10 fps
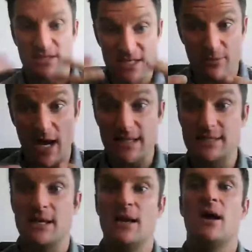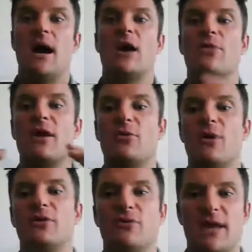get summarized, how do they
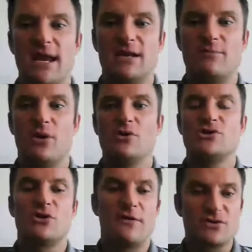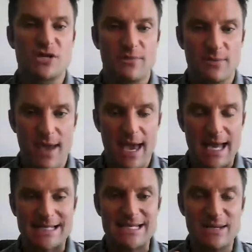quickly regain composure after something
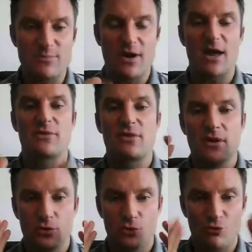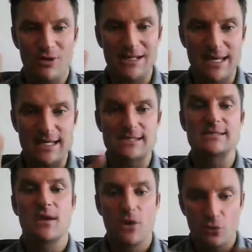bad? Deep breath,
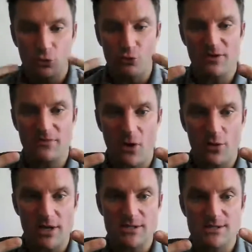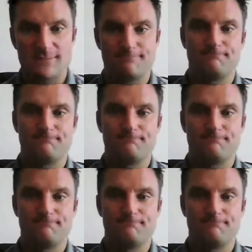release, refocus.